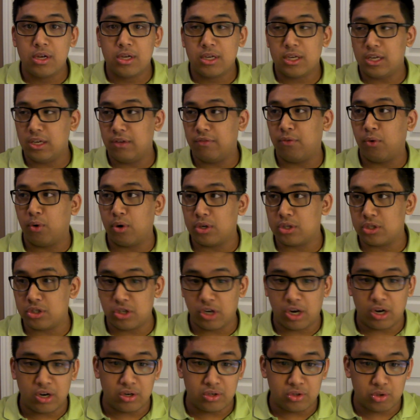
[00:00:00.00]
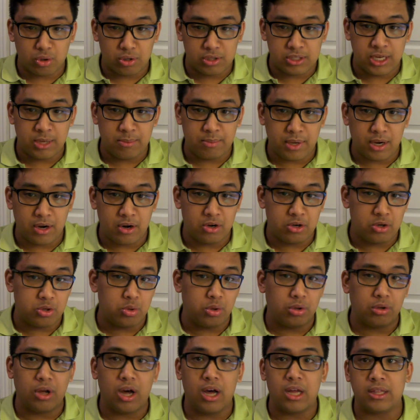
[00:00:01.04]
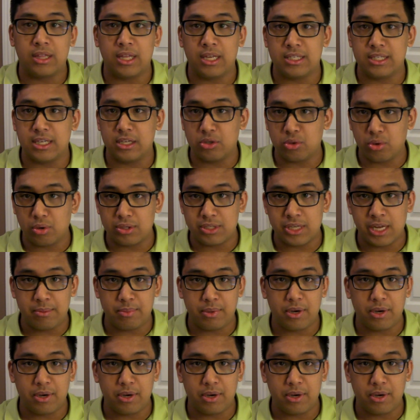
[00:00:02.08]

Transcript: He forced George St. Pierre to do a lot of things that George St.